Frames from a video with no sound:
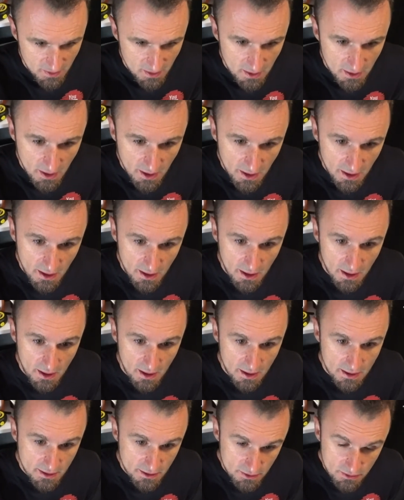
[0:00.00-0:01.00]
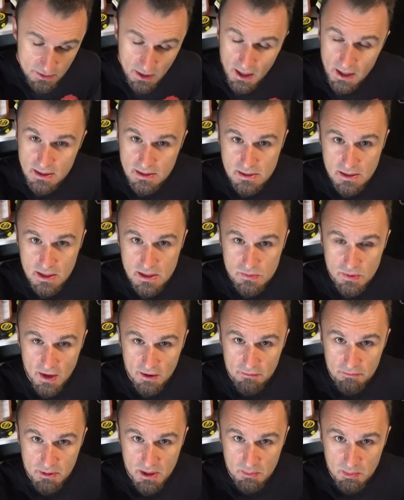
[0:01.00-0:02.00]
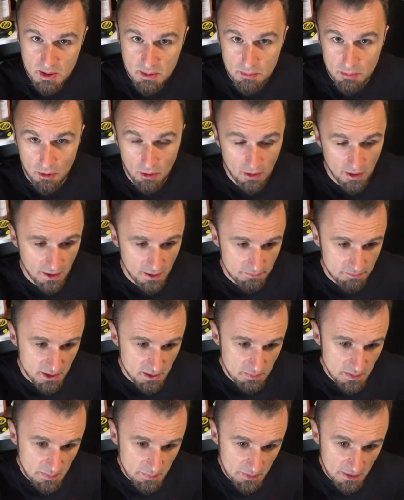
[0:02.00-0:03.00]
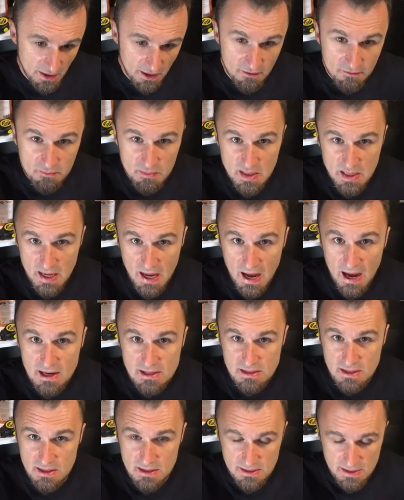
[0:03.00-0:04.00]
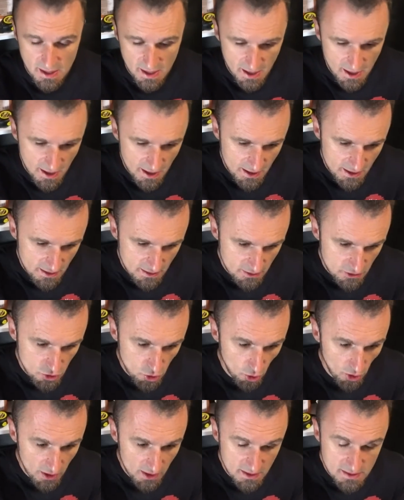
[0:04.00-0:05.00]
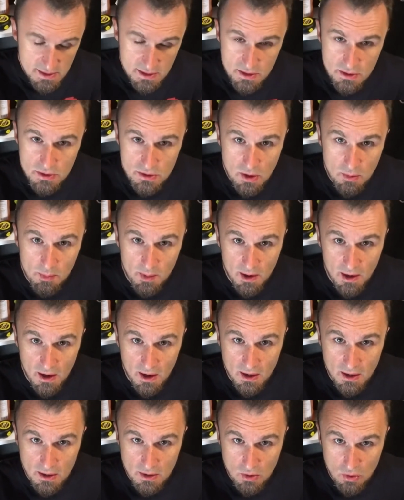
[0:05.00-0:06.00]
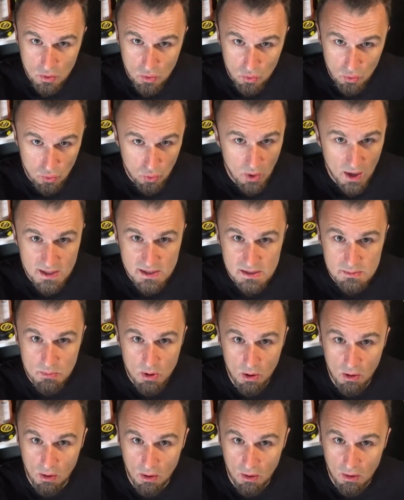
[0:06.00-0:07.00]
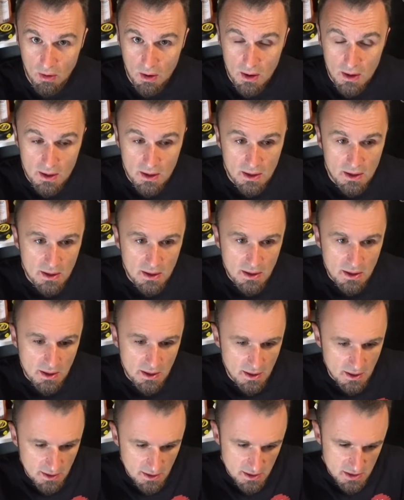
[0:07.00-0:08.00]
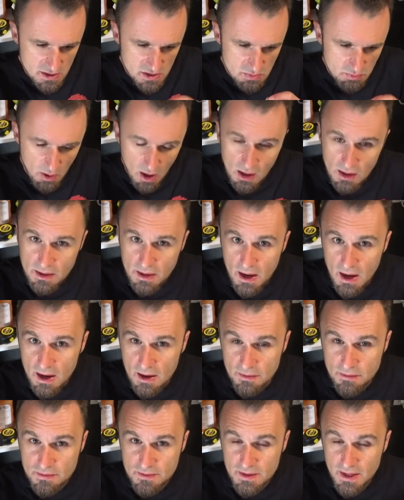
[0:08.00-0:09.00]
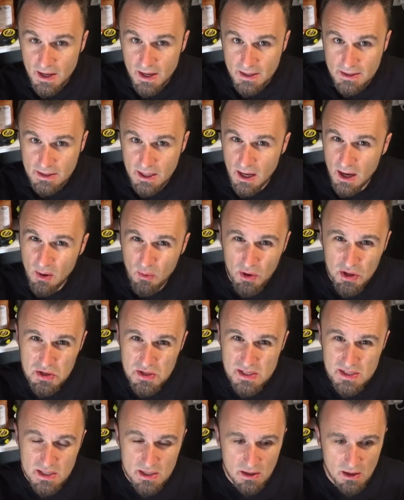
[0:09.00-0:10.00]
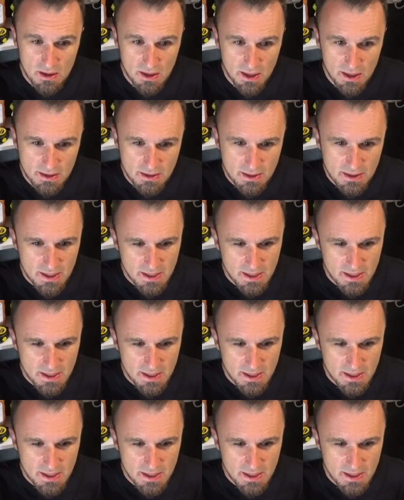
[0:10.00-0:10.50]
In the United States we have big people, and big people have big asses, and toilets in Europe are quite small. Small enough that when you sit on it,